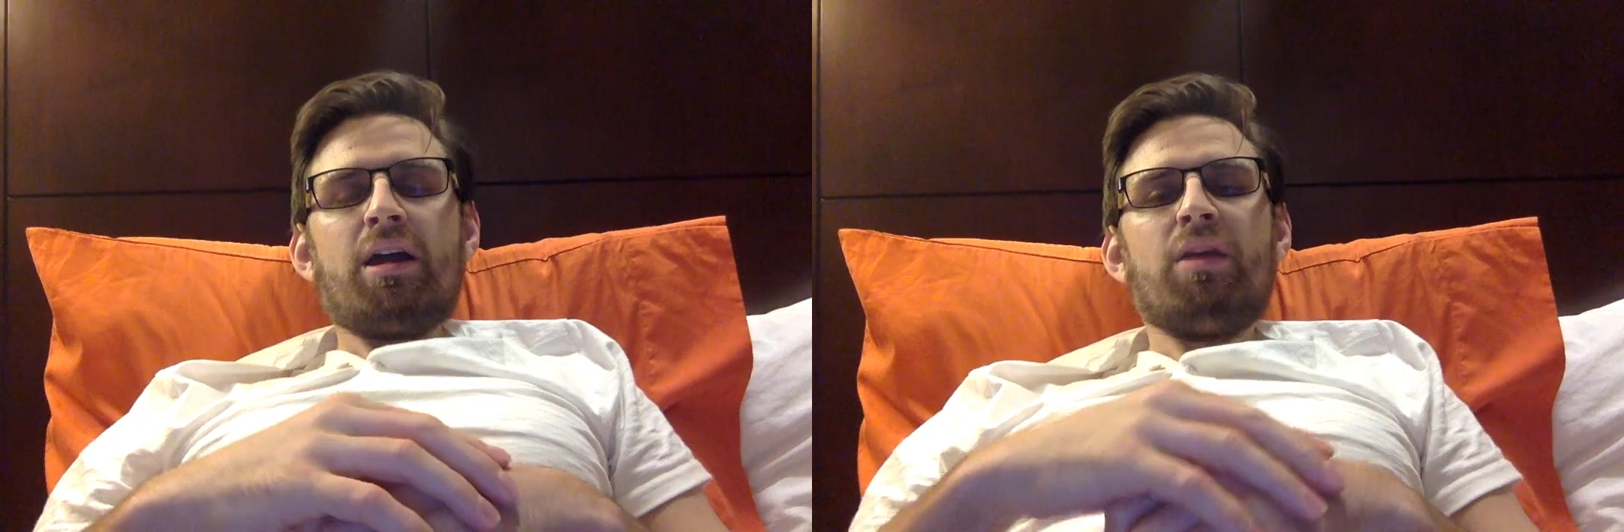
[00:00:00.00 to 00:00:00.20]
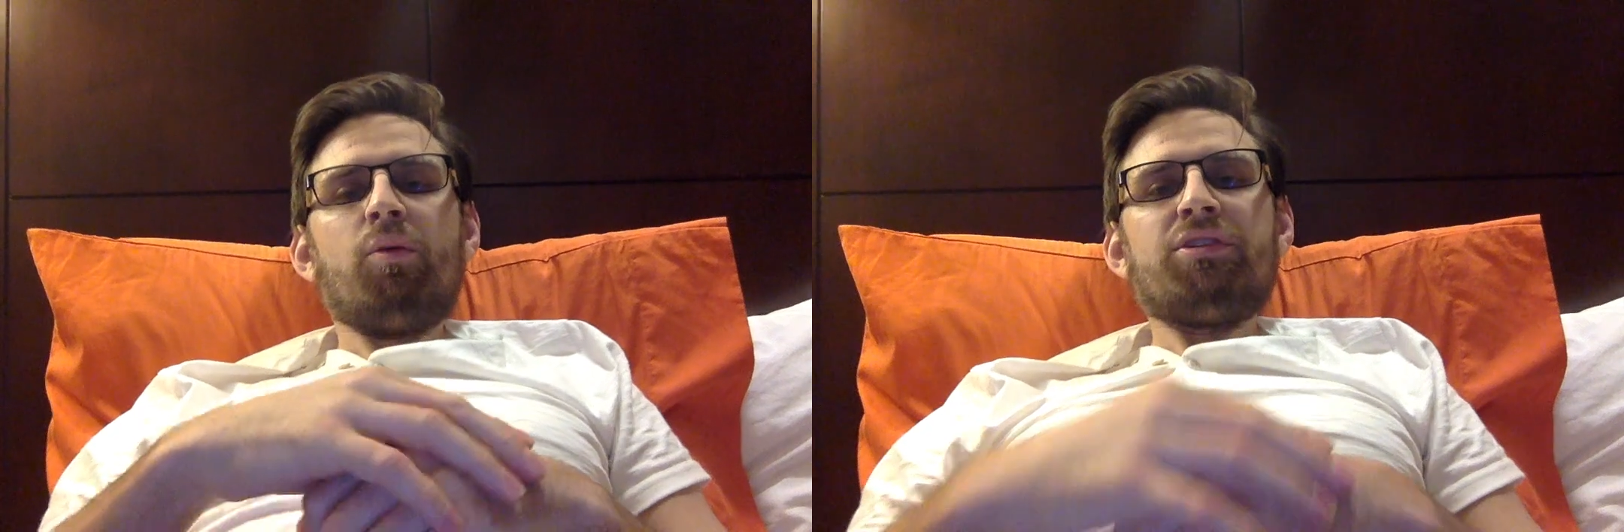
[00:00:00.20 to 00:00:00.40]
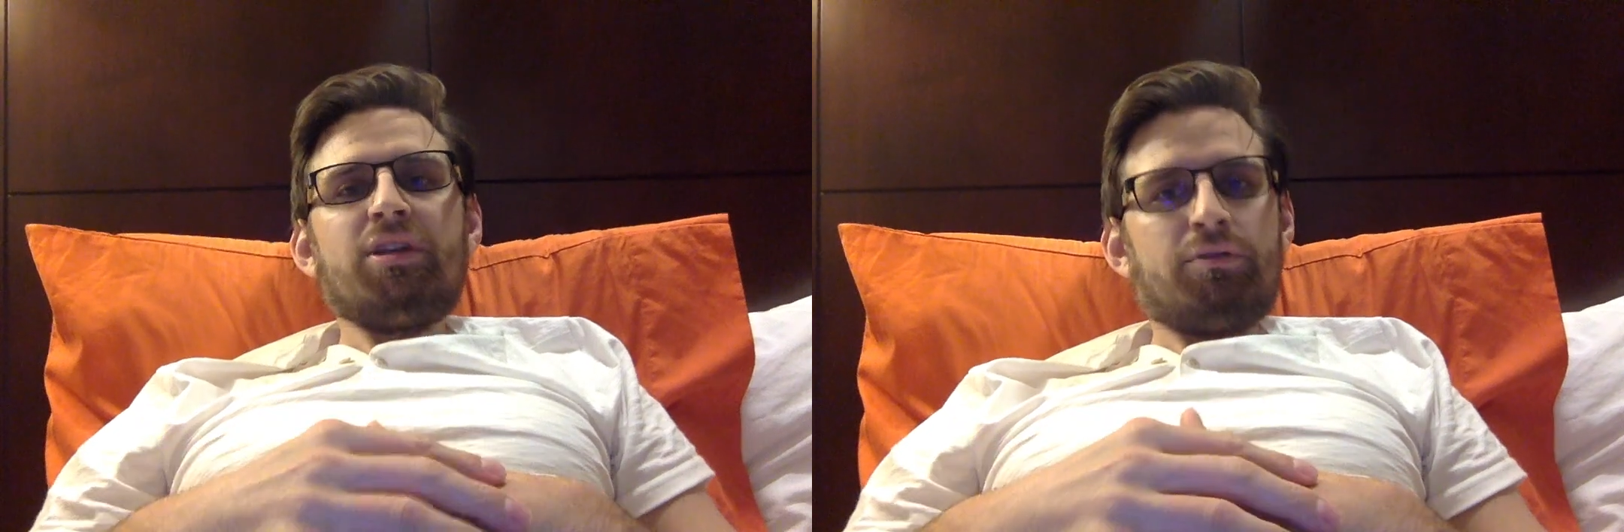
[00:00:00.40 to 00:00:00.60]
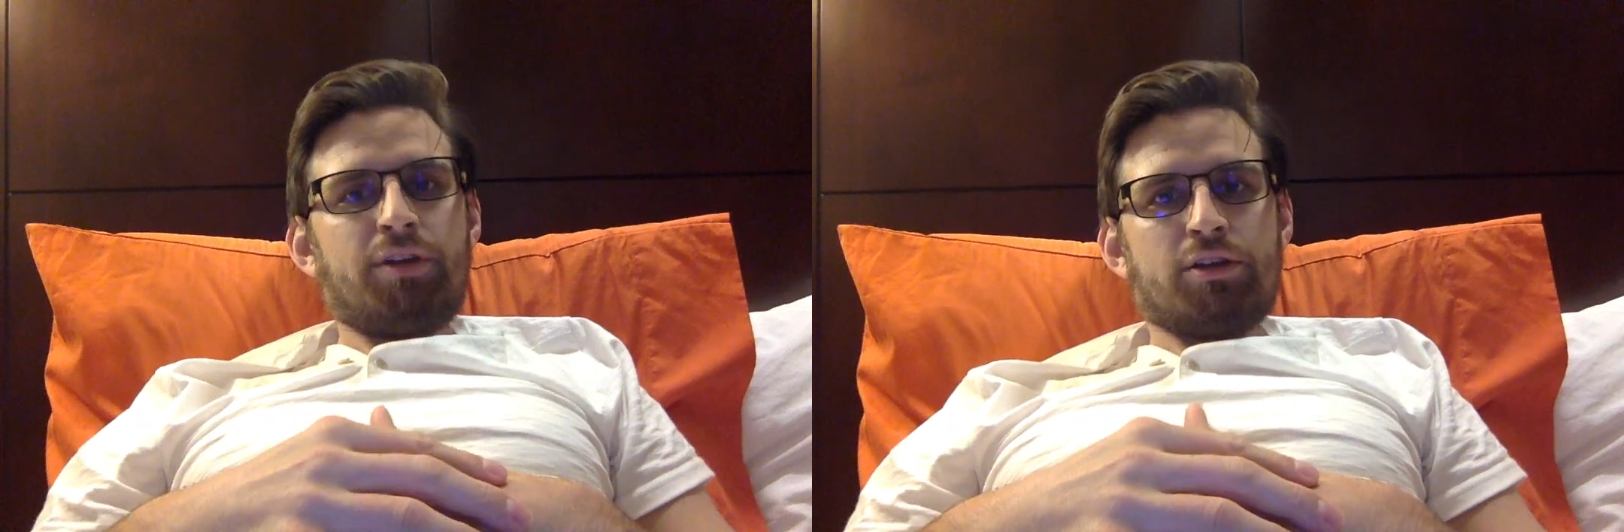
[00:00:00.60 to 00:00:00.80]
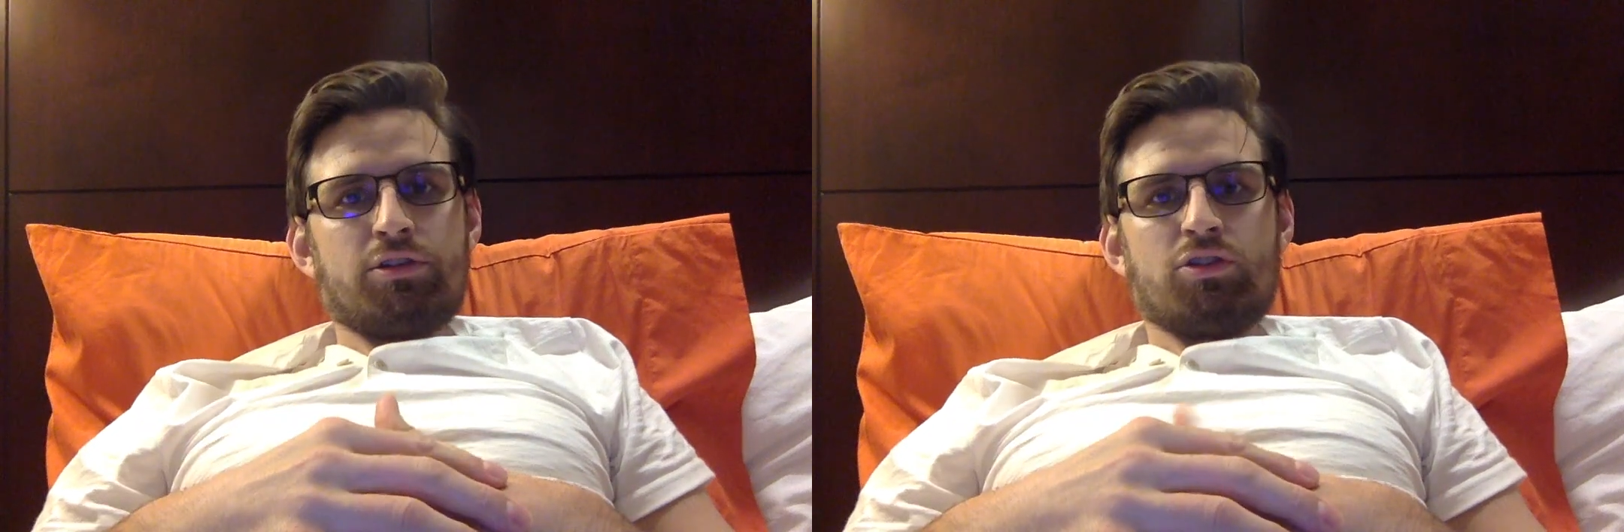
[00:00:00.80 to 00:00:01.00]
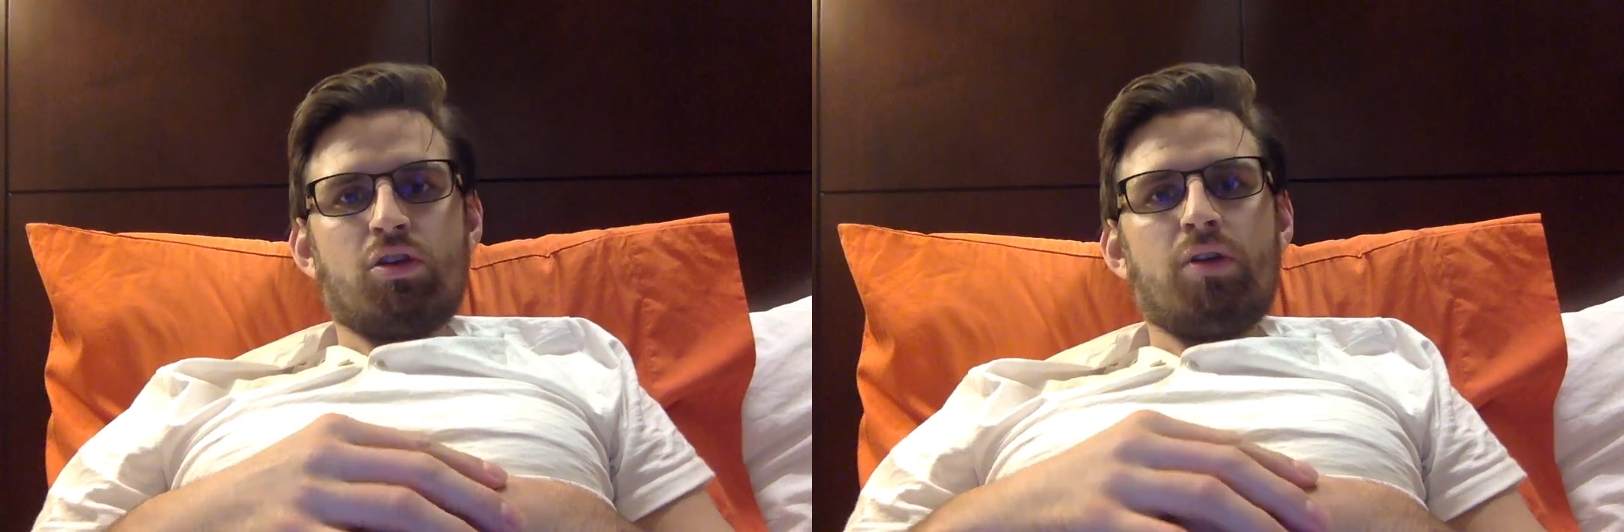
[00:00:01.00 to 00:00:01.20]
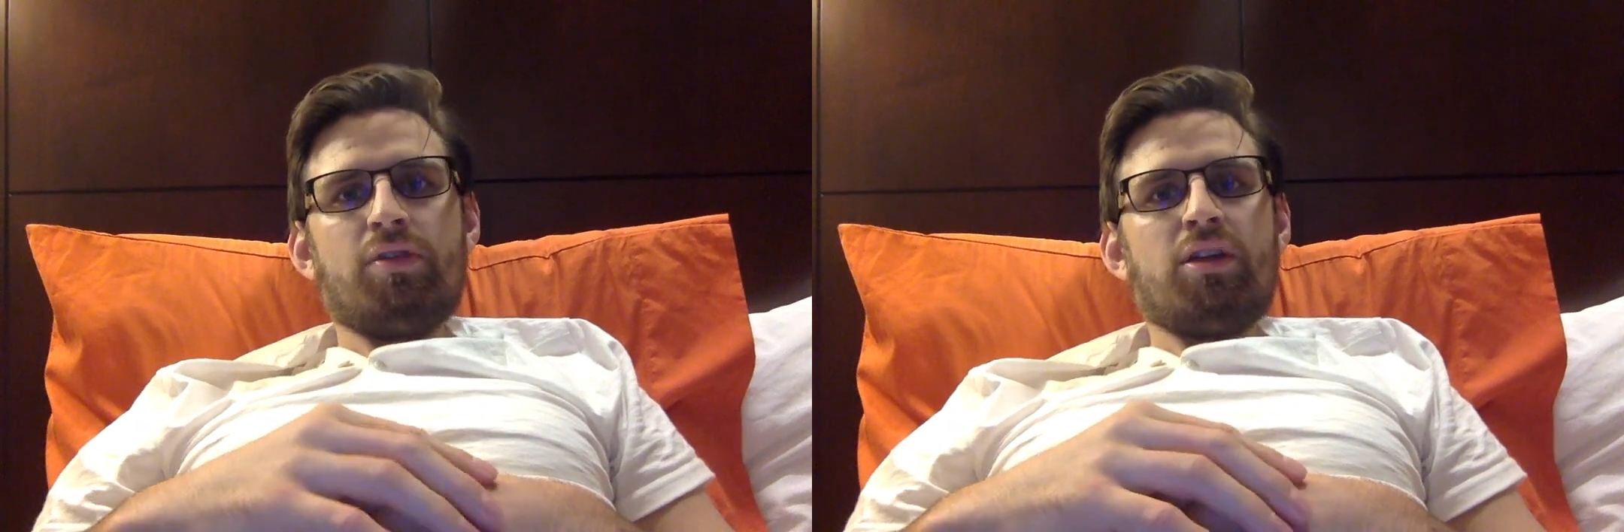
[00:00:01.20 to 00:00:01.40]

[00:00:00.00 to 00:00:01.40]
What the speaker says: And then, once the infection's gone,